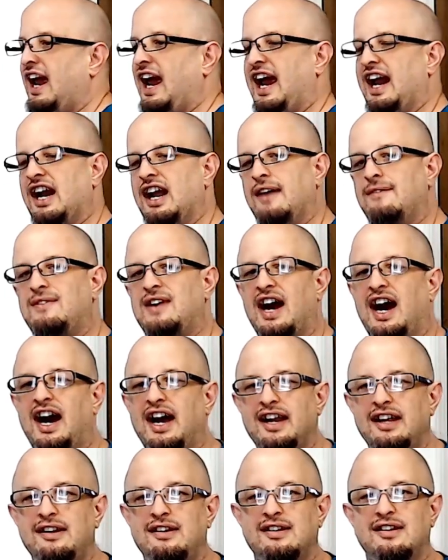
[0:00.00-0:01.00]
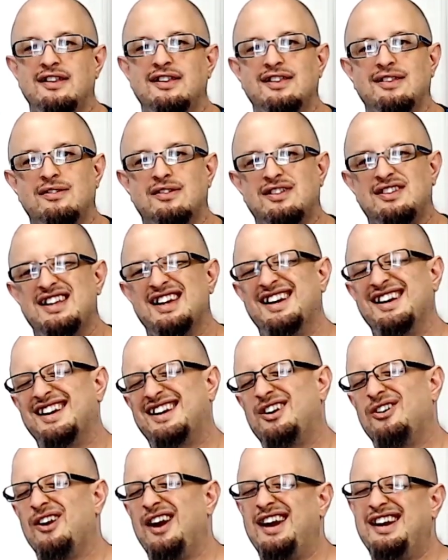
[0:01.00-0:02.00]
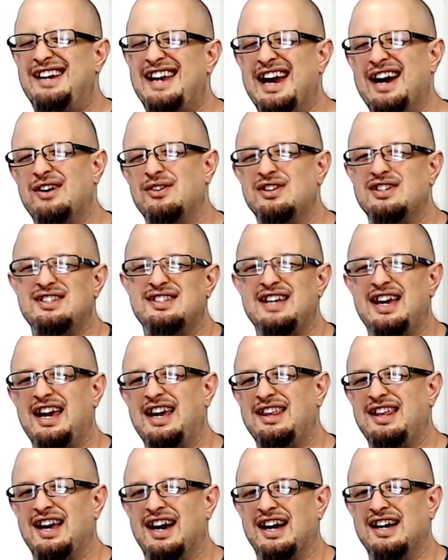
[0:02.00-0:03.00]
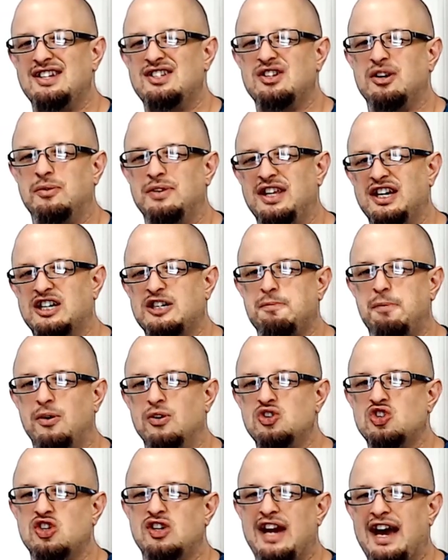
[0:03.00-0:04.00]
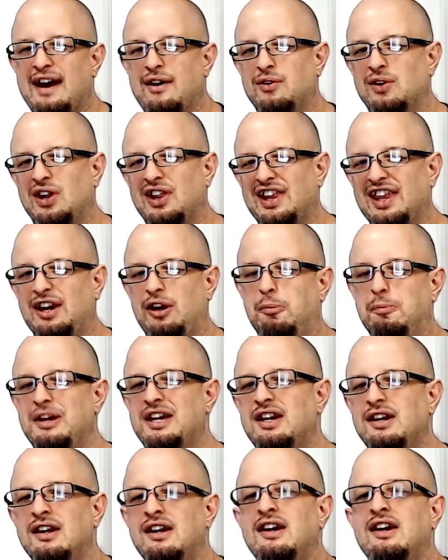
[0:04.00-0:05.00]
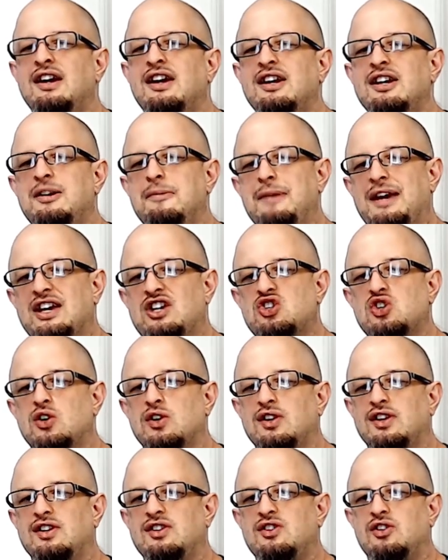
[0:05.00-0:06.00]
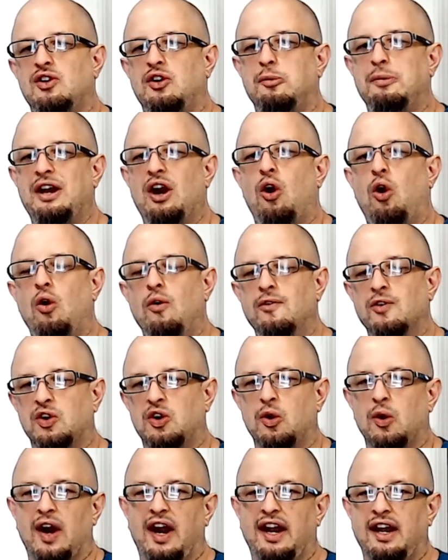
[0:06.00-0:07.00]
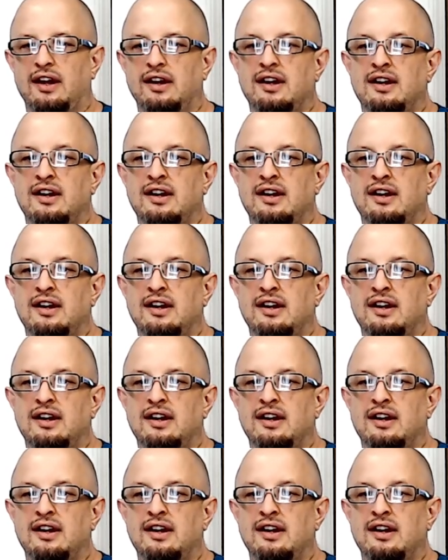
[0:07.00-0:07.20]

and I've got it cranked down to say the ISO and the exposure down a little bit to make sure that it's a little bit over gray.